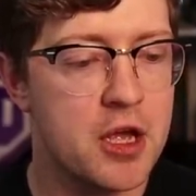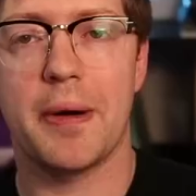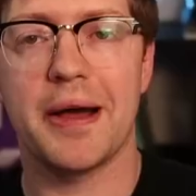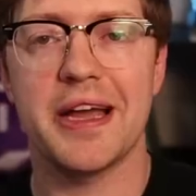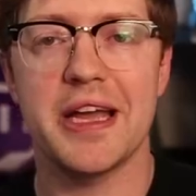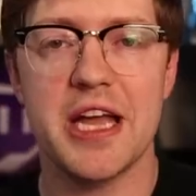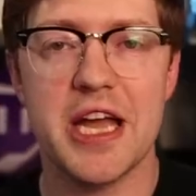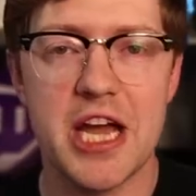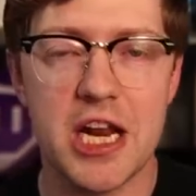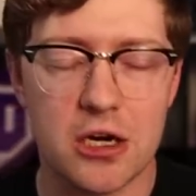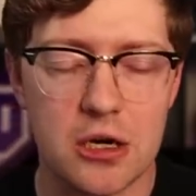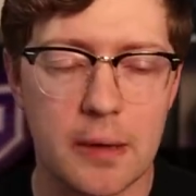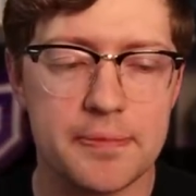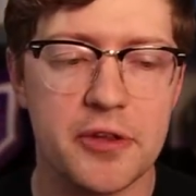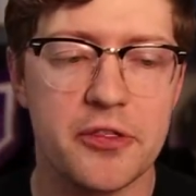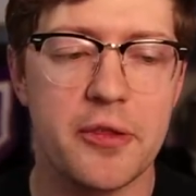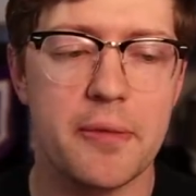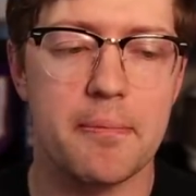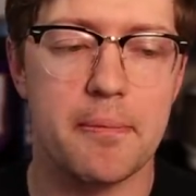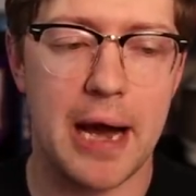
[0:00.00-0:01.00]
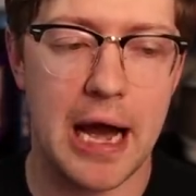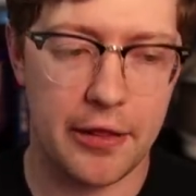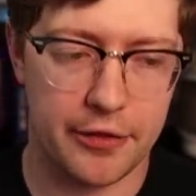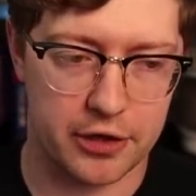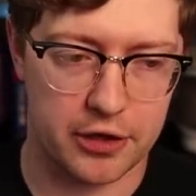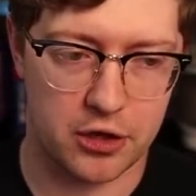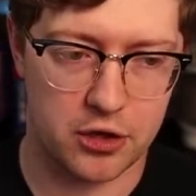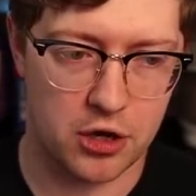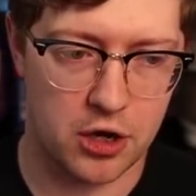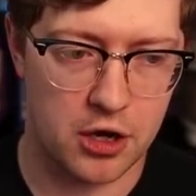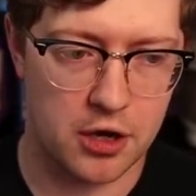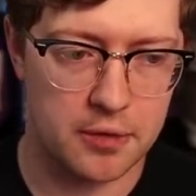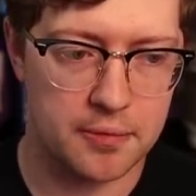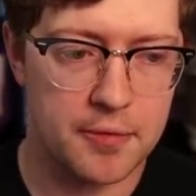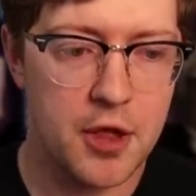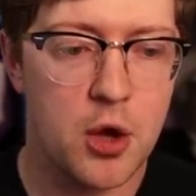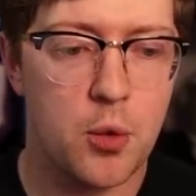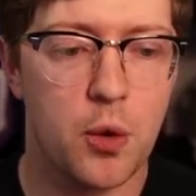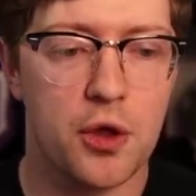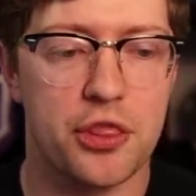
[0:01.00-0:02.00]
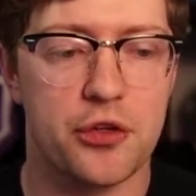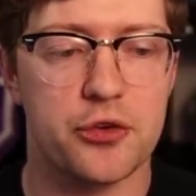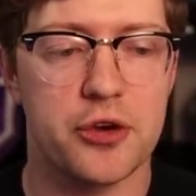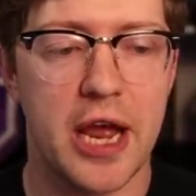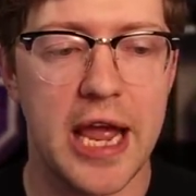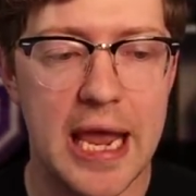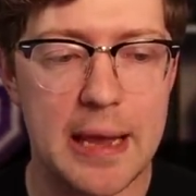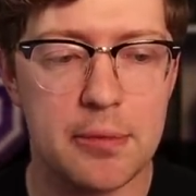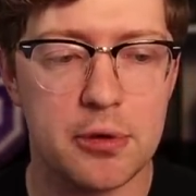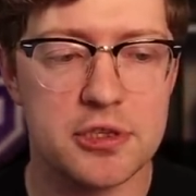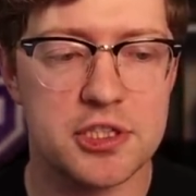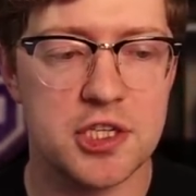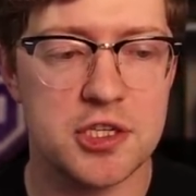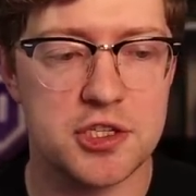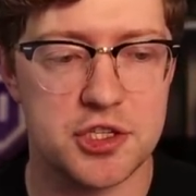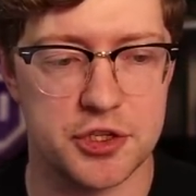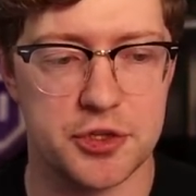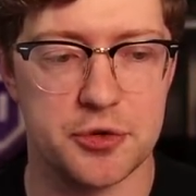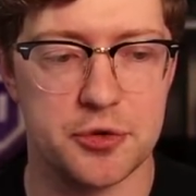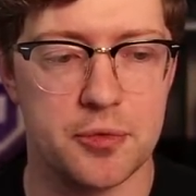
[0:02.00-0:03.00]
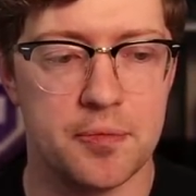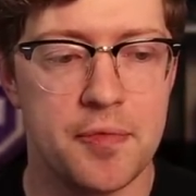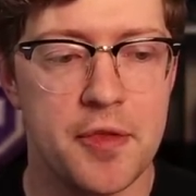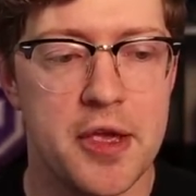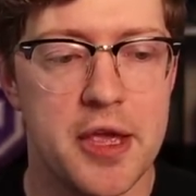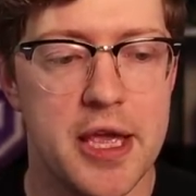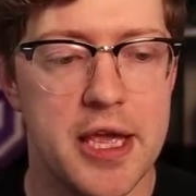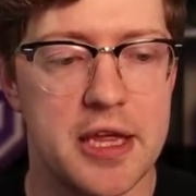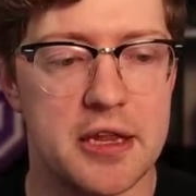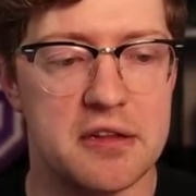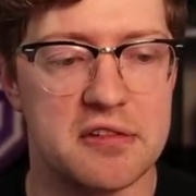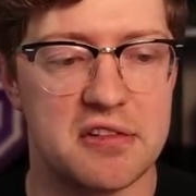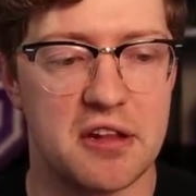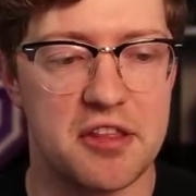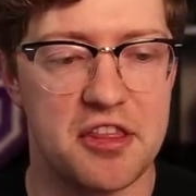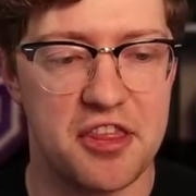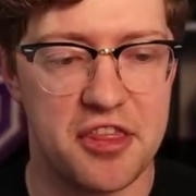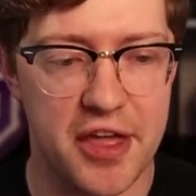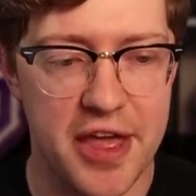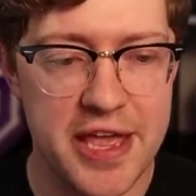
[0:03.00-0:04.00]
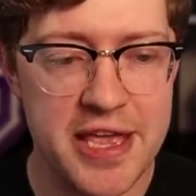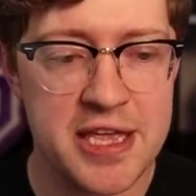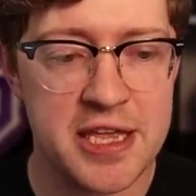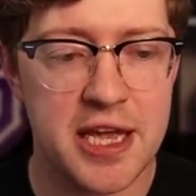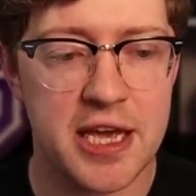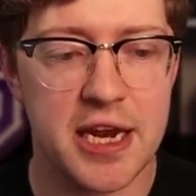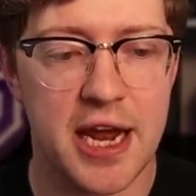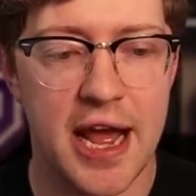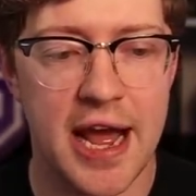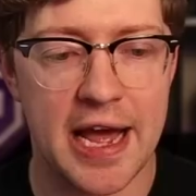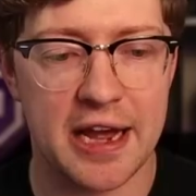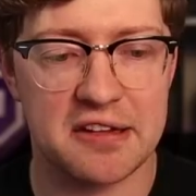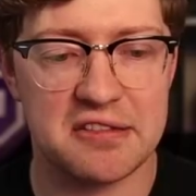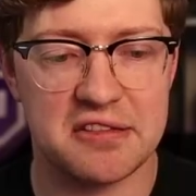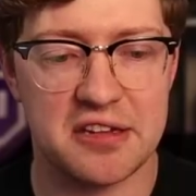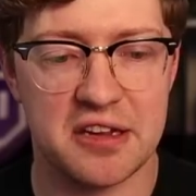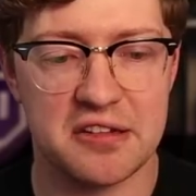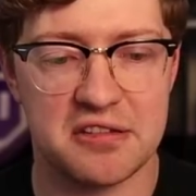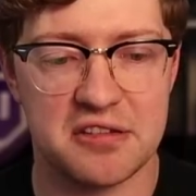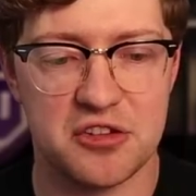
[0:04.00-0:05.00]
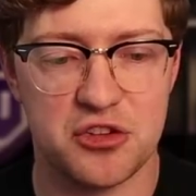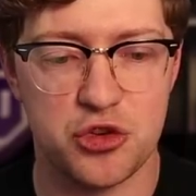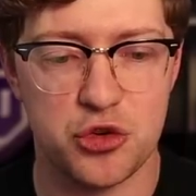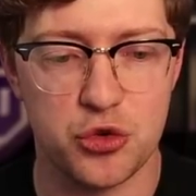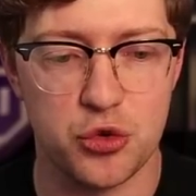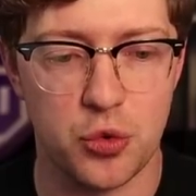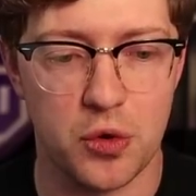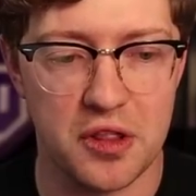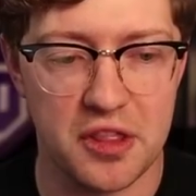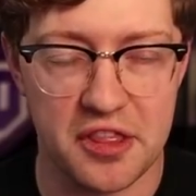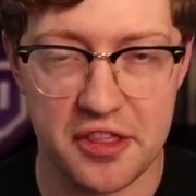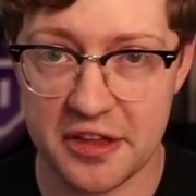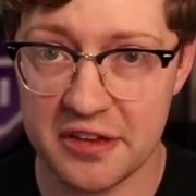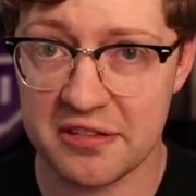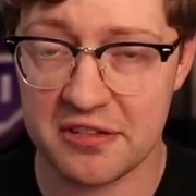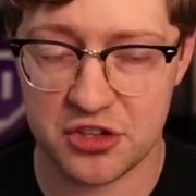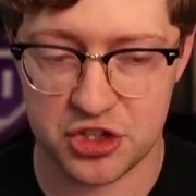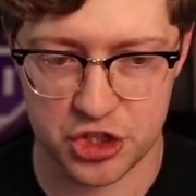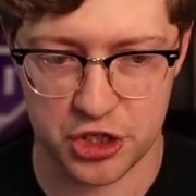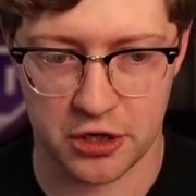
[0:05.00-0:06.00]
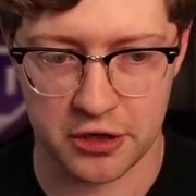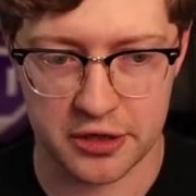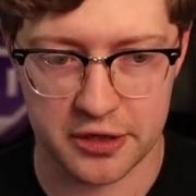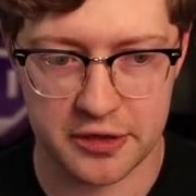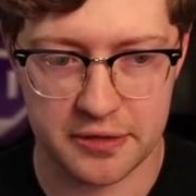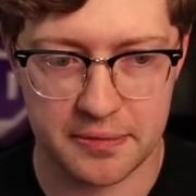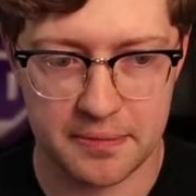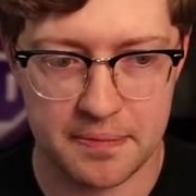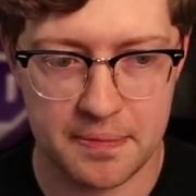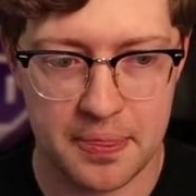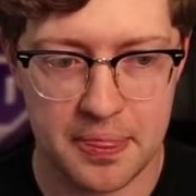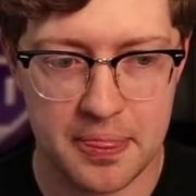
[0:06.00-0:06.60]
So by interrupting the malloc call, what they're able to do is they get access to this chunk.